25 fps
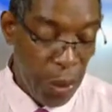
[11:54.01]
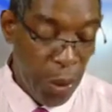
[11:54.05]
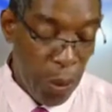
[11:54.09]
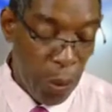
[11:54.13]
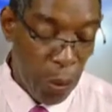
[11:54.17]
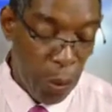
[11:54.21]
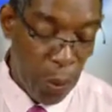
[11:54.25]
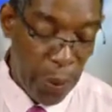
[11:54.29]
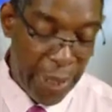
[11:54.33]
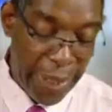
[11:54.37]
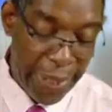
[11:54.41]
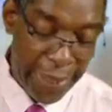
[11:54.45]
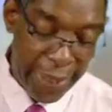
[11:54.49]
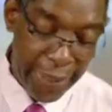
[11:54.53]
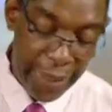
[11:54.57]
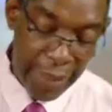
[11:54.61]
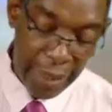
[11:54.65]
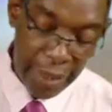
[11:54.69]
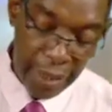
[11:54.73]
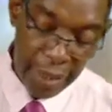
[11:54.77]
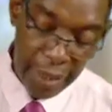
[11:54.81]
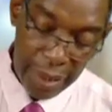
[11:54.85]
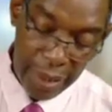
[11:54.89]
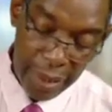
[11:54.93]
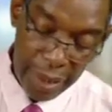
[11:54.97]

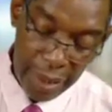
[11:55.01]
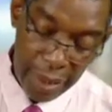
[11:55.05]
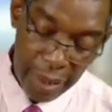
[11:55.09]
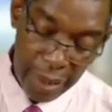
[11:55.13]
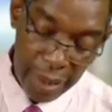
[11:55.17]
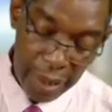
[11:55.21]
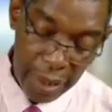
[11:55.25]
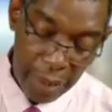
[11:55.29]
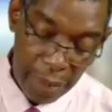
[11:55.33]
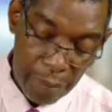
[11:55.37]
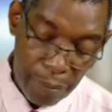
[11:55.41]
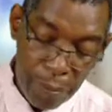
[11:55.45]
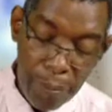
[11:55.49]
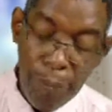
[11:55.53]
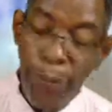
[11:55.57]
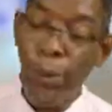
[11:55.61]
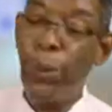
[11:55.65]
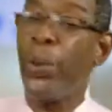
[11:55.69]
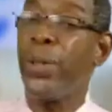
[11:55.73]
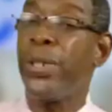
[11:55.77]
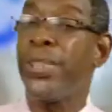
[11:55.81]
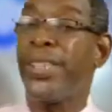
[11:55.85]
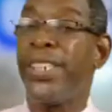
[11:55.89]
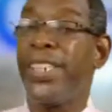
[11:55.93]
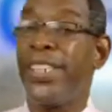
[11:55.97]
When
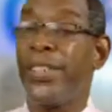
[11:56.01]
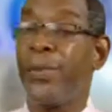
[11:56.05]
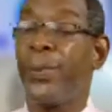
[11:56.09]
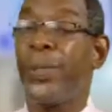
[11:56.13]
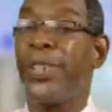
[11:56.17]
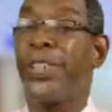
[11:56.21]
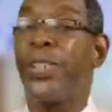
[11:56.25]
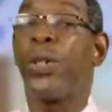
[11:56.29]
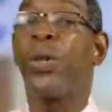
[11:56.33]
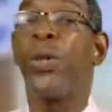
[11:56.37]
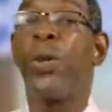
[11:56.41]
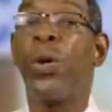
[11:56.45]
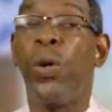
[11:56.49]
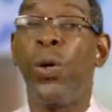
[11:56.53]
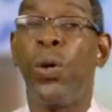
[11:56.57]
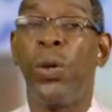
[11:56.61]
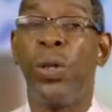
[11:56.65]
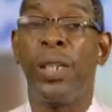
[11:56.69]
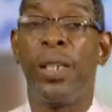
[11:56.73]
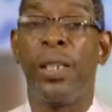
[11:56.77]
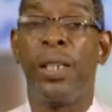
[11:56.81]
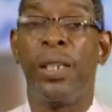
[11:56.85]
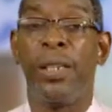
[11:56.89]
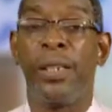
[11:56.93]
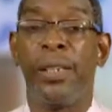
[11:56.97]
Moses was
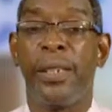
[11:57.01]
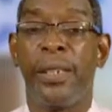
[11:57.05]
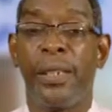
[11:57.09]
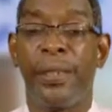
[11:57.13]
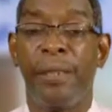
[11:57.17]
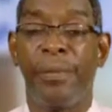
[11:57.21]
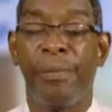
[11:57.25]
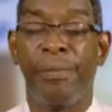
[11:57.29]
called,